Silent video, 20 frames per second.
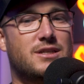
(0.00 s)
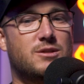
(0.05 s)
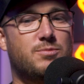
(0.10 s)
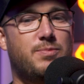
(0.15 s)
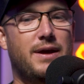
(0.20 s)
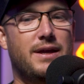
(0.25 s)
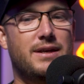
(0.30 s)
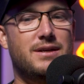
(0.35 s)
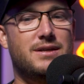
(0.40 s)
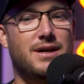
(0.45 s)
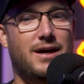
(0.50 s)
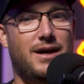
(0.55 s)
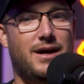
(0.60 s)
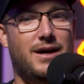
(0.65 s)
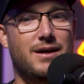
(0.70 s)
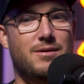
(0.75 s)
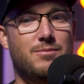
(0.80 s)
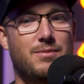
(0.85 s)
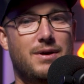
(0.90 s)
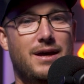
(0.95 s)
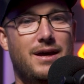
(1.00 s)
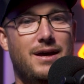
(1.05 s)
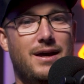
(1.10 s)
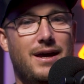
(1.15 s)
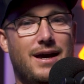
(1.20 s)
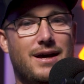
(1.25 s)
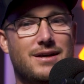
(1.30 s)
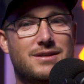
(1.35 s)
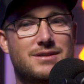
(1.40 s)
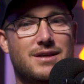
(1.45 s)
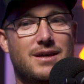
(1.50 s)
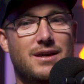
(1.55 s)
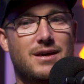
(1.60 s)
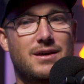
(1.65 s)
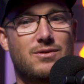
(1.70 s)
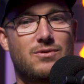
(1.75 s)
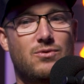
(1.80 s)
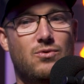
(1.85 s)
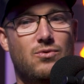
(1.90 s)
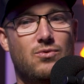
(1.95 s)
spend time
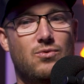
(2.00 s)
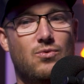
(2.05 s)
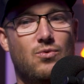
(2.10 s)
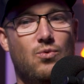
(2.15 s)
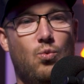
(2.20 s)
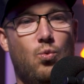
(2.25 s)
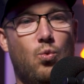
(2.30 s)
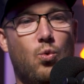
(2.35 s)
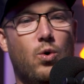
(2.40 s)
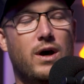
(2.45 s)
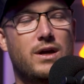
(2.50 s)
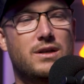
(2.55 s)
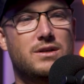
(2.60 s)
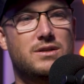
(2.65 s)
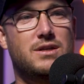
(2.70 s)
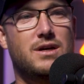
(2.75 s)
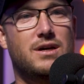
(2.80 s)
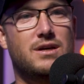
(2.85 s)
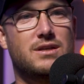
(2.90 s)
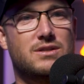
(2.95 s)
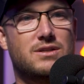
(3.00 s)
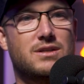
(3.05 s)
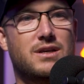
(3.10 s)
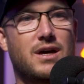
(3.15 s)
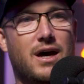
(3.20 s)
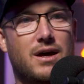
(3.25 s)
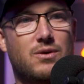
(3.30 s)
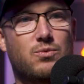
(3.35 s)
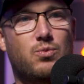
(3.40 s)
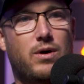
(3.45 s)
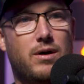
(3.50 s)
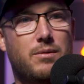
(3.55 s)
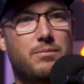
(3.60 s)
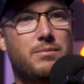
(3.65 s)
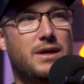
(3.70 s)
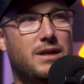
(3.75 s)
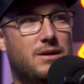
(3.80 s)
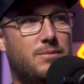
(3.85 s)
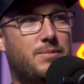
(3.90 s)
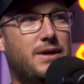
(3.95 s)
asking, what does God want
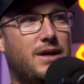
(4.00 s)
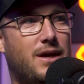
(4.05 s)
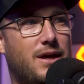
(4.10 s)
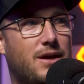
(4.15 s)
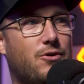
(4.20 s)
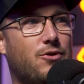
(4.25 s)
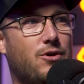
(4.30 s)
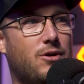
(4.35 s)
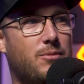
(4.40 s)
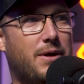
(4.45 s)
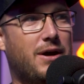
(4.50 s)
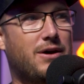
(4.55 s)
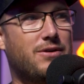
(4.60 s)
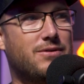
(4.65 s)
me to be angry about?